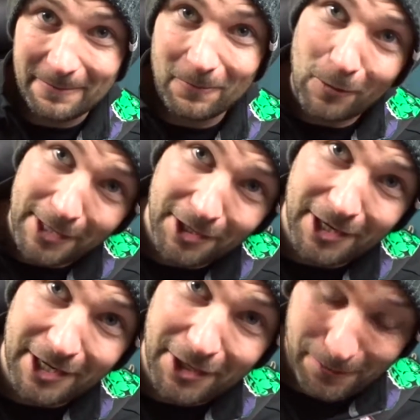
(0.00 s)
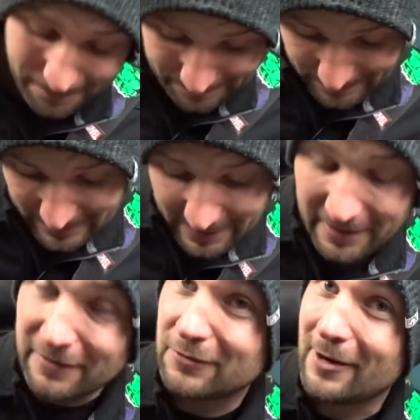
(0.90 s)
What you're gonna do
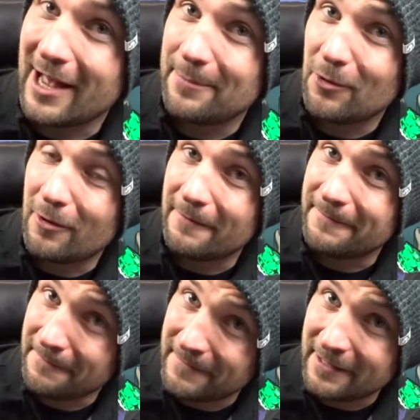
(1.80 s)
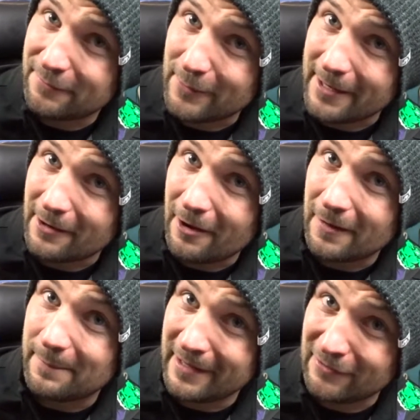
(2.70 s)
is grab your 15th fret on
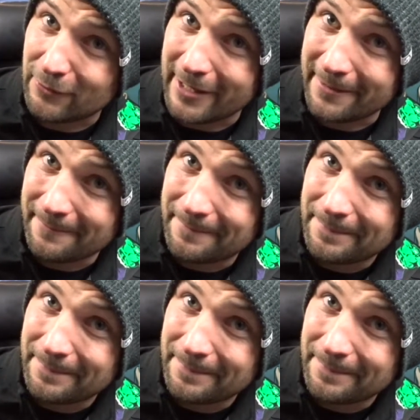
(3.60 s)
the B string.